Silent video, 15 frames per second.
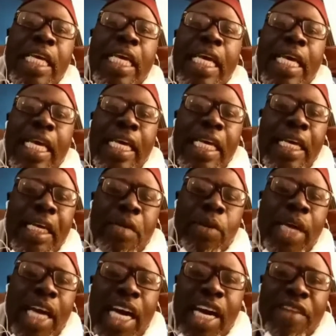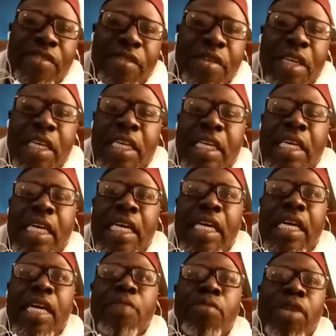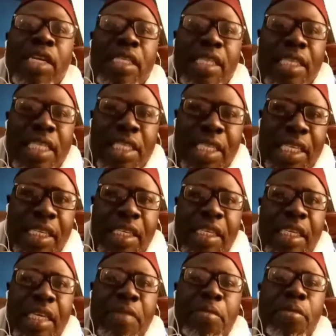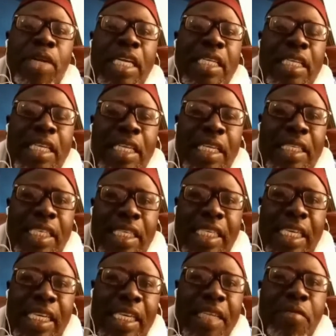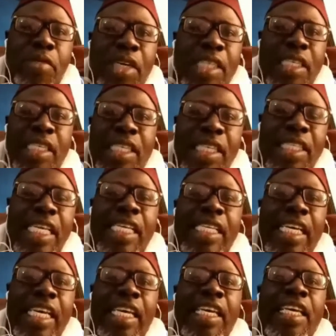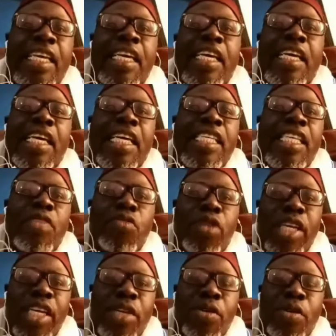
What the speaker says: we have a Murid tradition, a Murid teaching. In Murid teaching, they say, "Is it Murid?